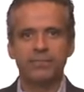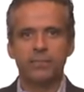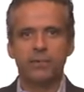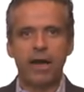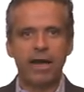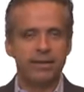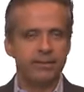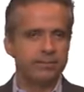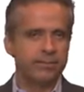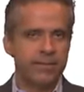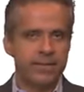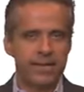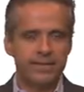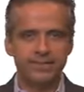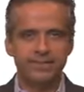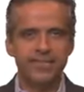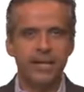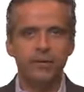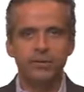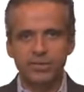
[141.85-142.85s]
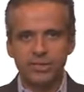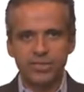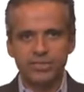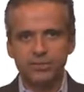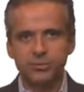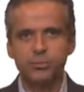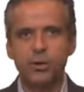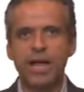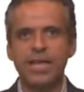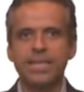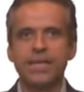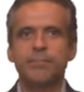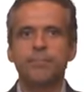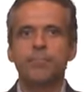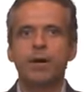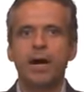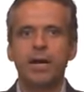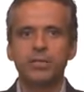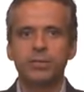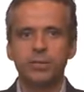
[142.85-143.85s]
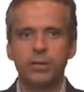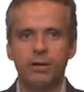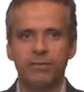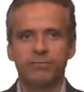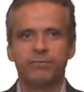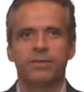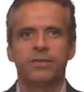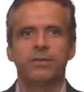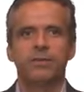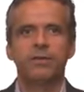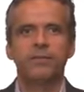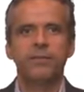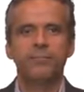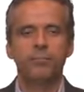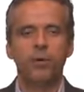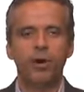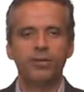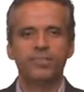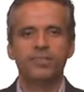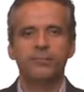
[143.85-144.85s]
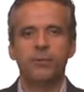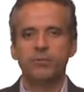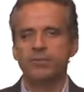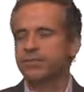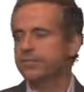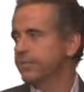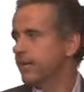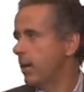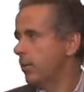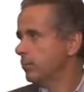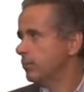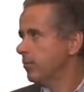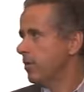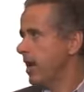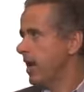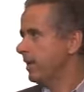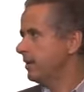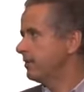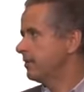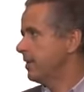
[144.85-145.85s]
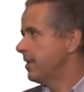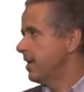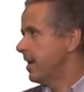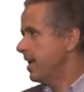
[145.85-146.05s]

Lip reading: So Excel is just trying a bunch of possible discount rates,